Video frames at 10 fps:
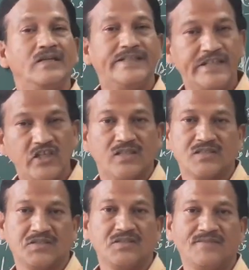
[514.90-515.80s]

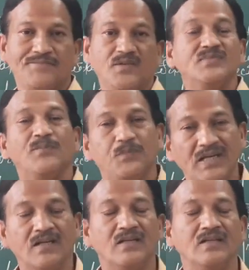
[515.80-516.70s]
deduct from the
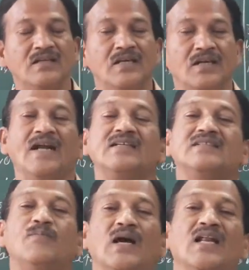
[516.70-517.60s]
bill and
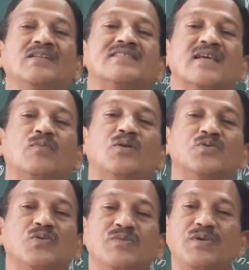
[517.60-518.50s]
the balance
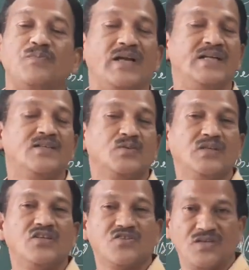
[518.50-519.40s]
amount will be paid to
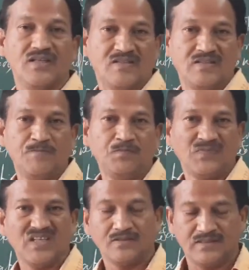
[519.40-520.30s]
the drawer.
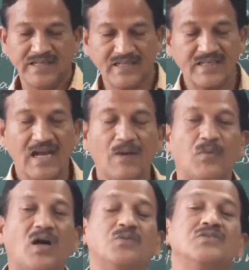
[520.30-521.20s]
That
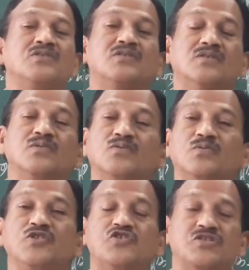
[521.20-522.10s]
amount
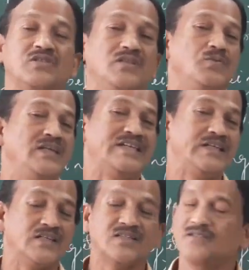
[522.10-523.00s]
which they will
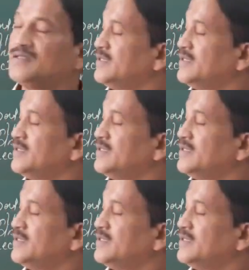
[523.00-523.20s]
deduct